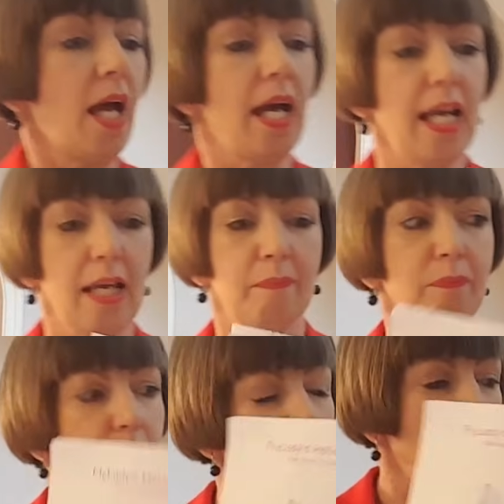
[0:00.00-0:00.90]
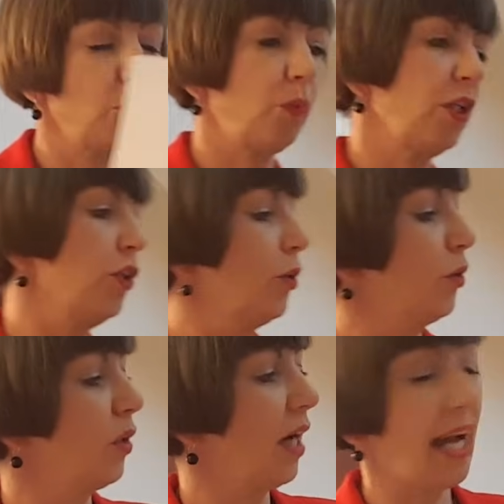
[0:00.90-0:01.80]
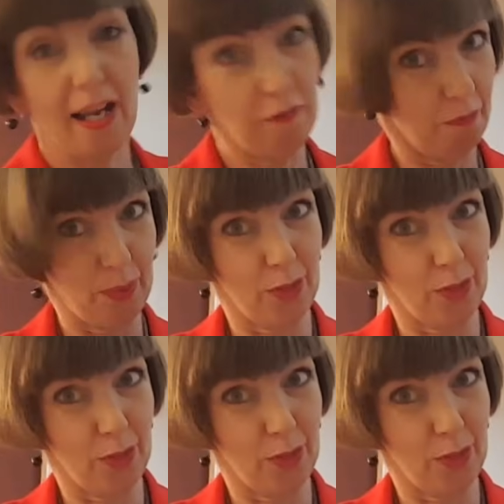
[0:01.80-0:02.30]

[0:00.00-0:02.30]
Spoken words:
When you have